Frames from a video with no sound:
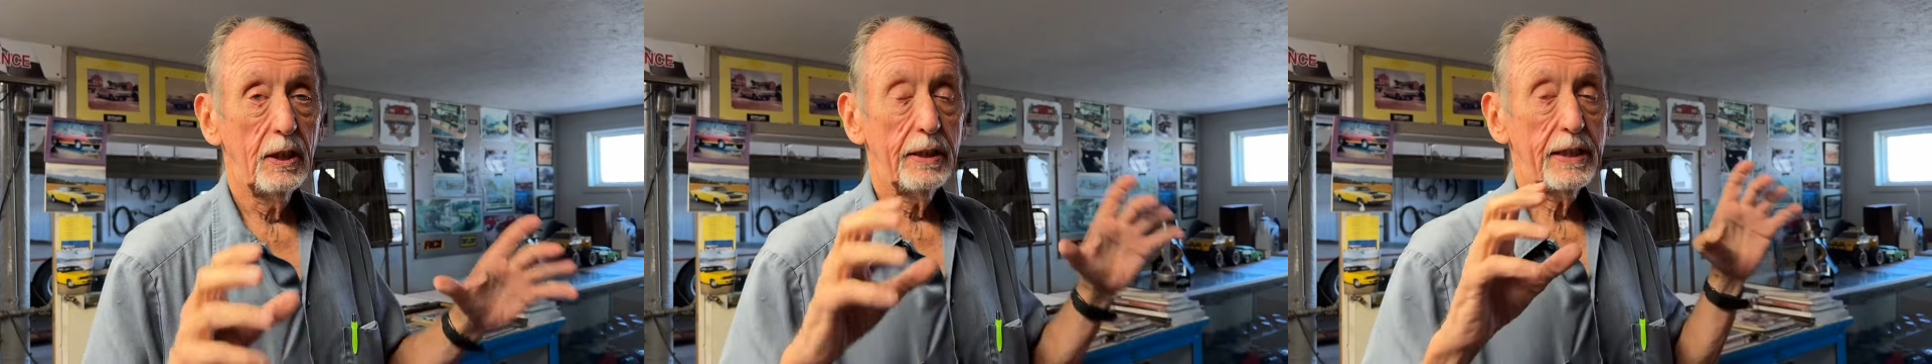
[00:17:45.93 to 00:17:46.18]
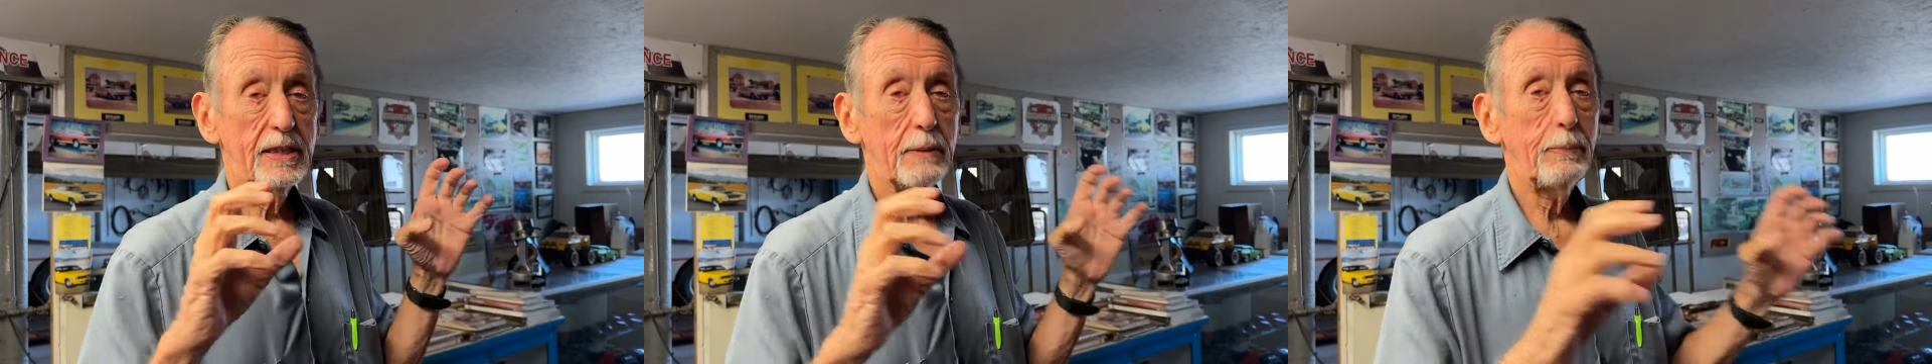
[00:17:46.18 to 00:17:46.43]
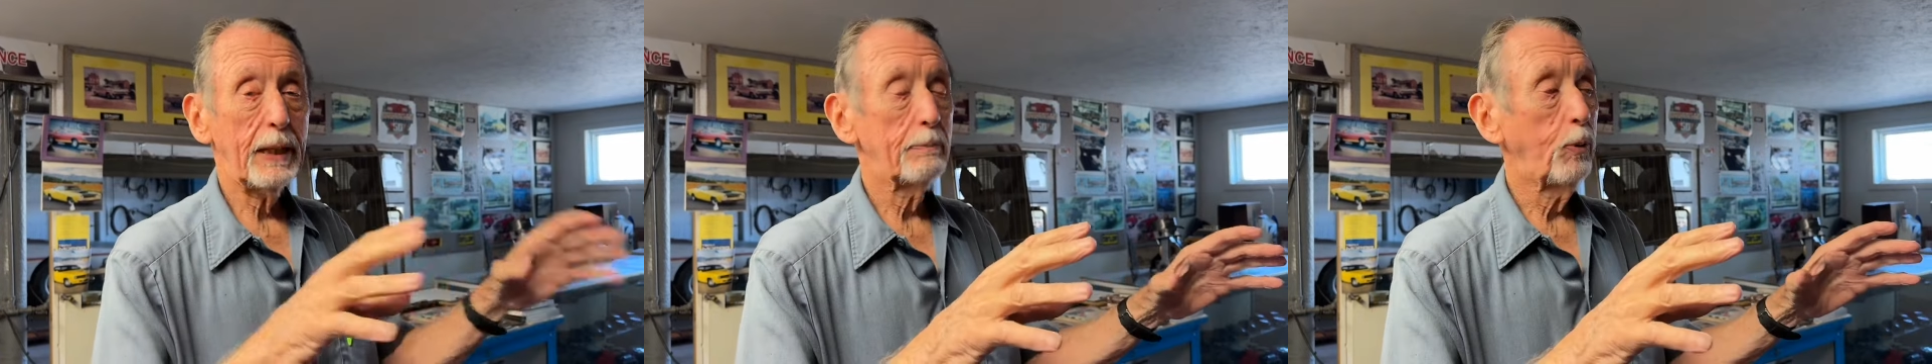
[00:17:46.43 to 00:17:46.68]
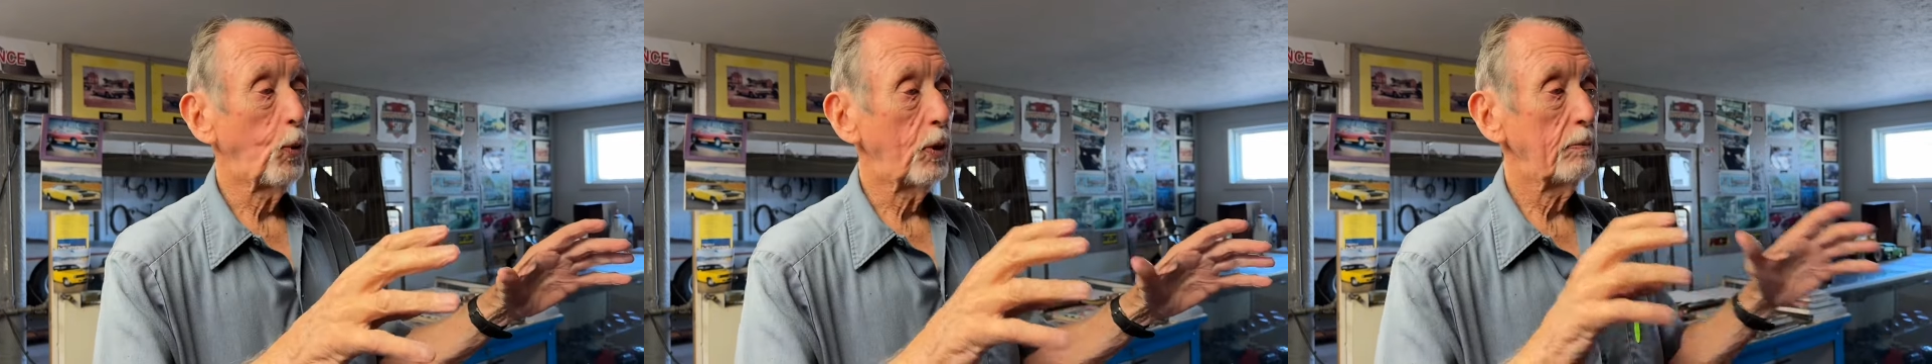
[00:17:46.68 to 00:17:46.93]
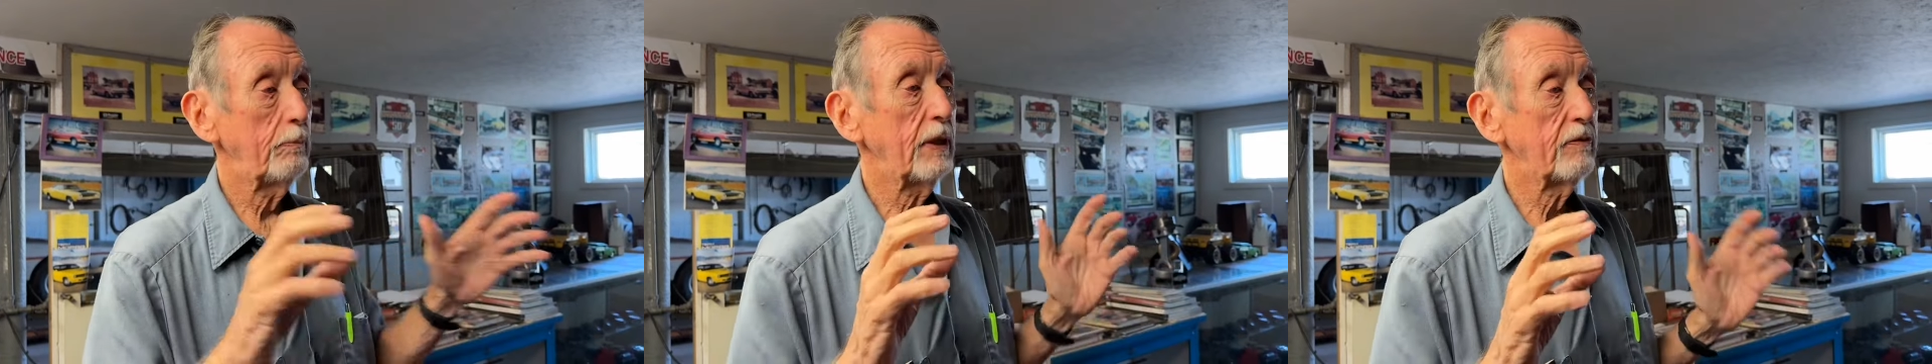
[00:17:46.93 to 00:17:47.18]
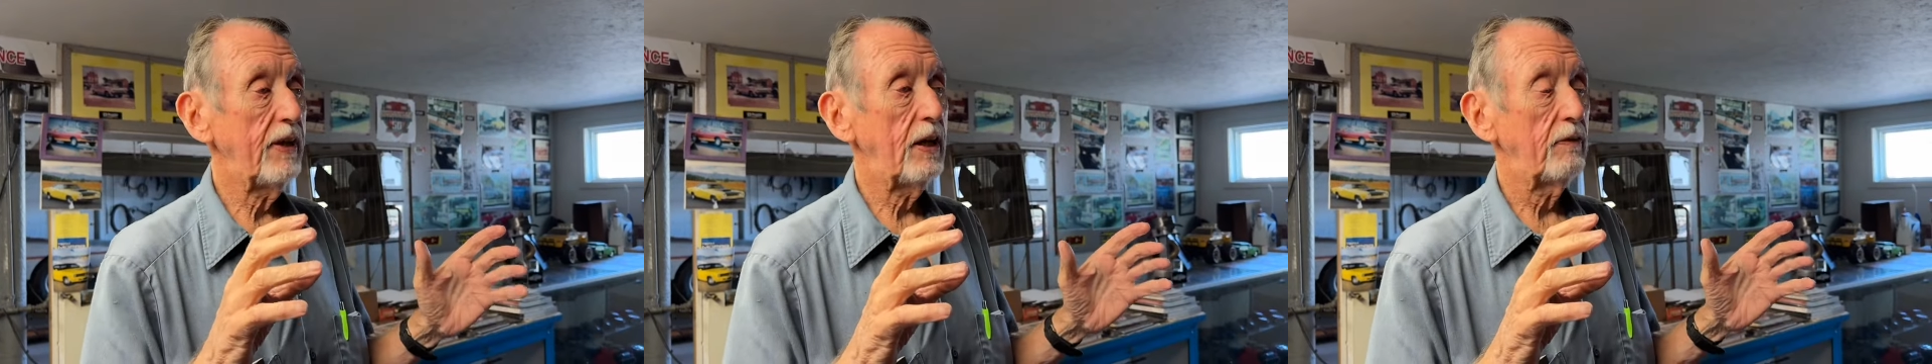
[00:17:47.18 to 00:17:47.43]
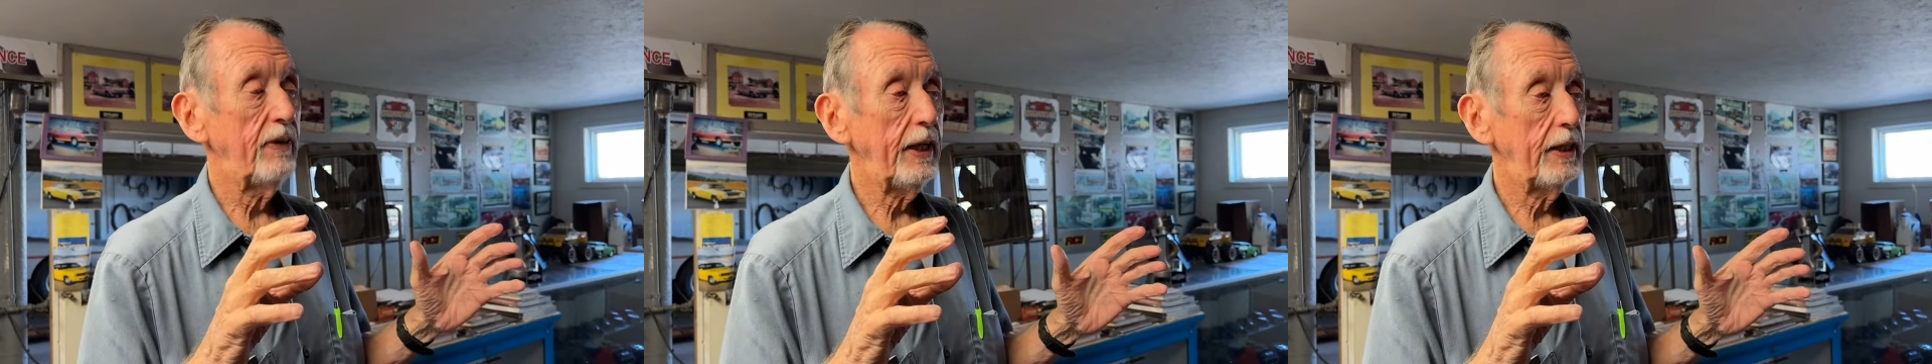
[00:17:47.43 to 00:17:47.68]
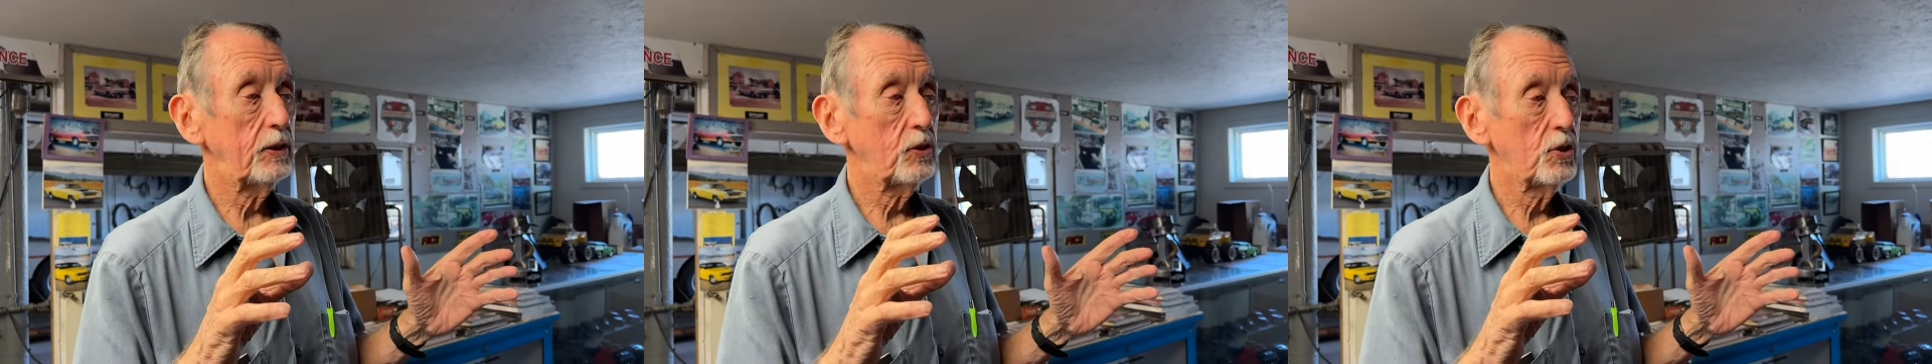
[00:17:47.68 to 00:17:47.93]
That's a big port, big valve
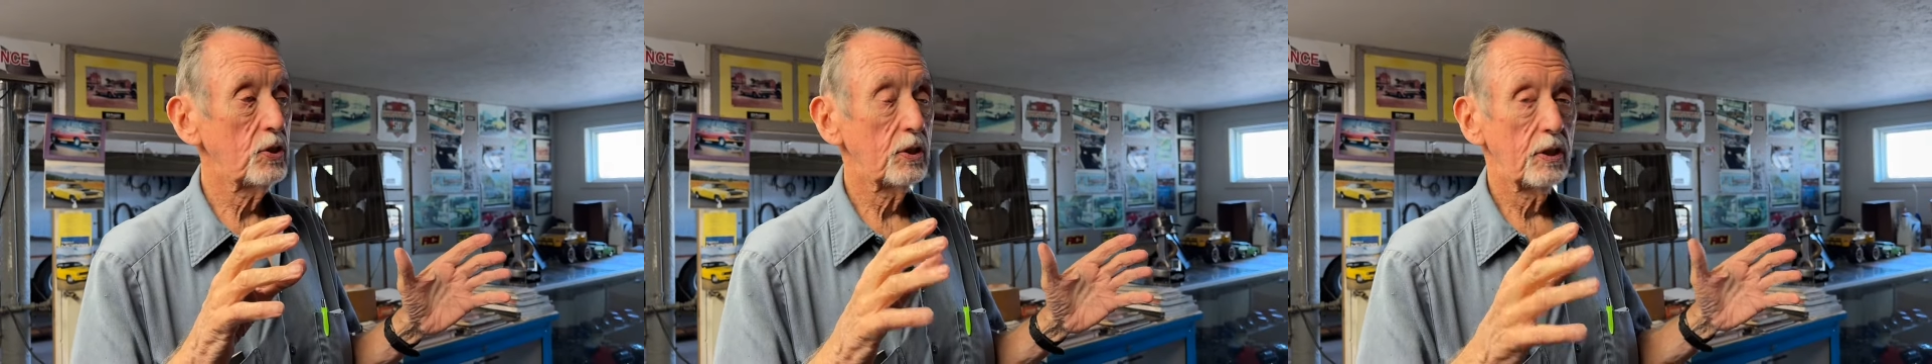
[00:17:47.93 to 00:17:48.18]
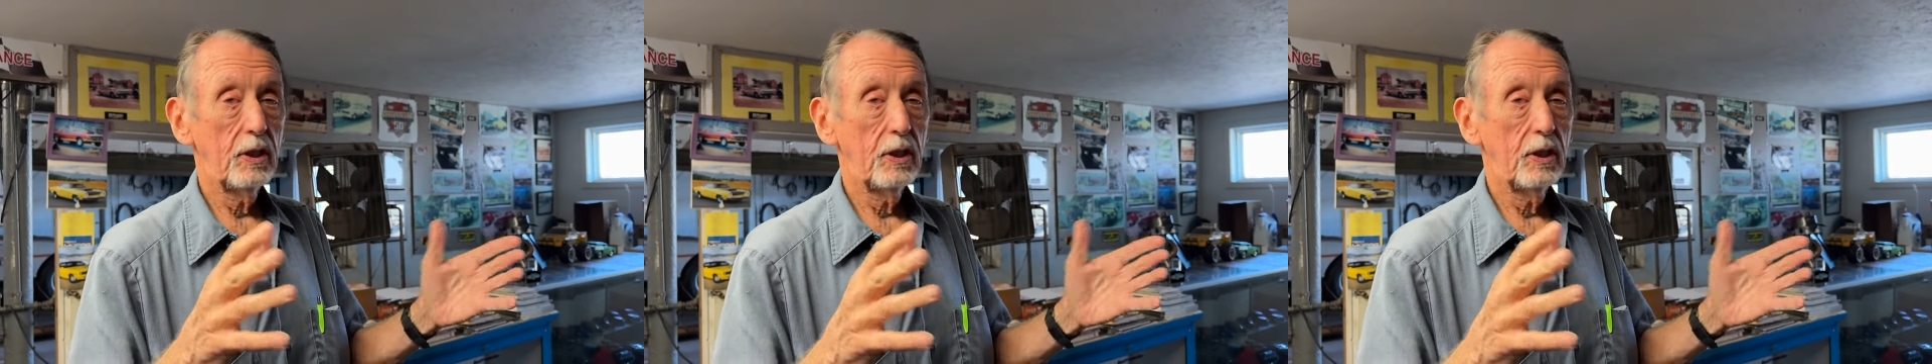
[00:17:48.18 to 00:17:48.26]
heads